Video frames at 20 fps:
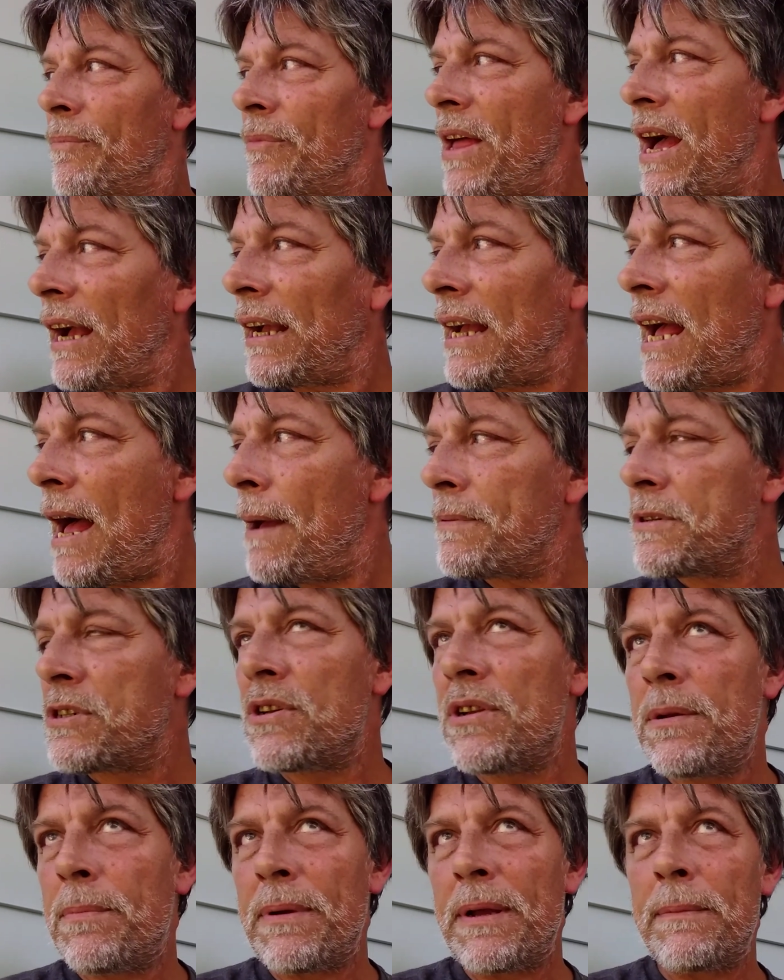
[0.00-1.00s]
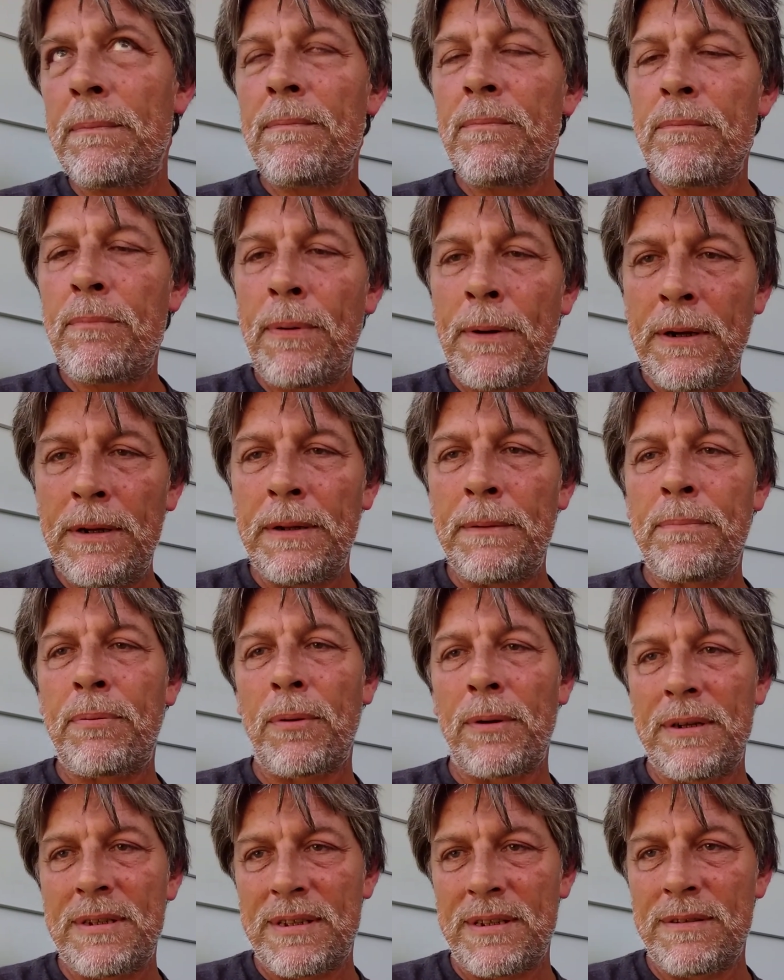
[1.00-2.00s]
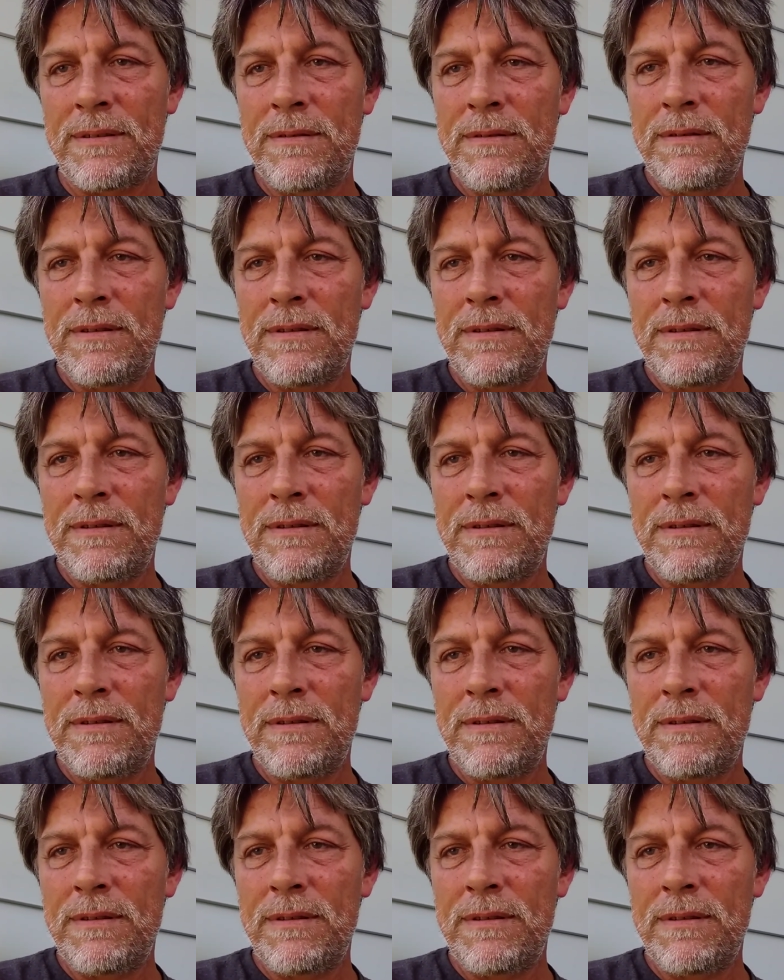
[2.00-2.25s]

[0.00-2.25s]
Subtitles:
That cop should have been put in prison.